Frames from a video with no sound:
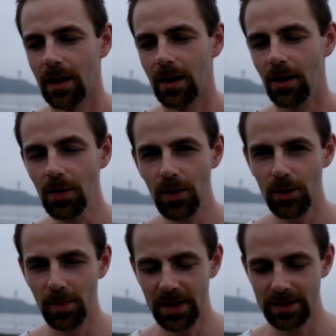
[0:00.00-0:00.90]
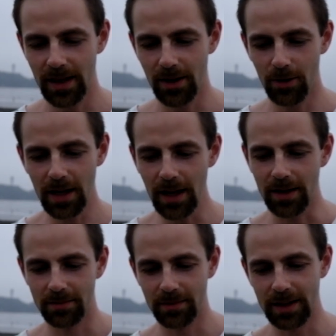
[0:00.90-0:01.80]
although you may say, okay,
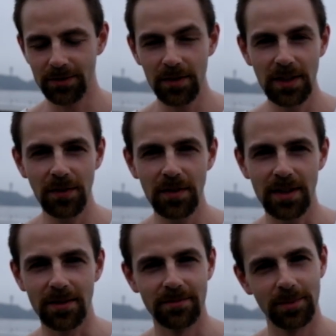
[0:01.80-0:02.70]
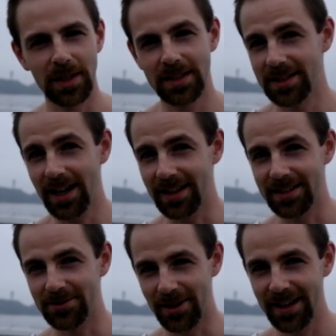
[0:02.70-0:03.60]
it's 50-50, but it's not,
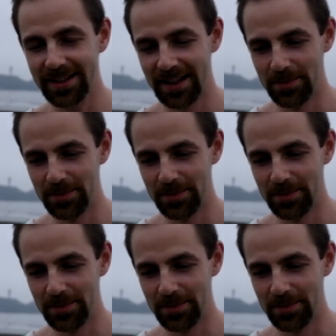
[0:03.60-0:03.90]
right?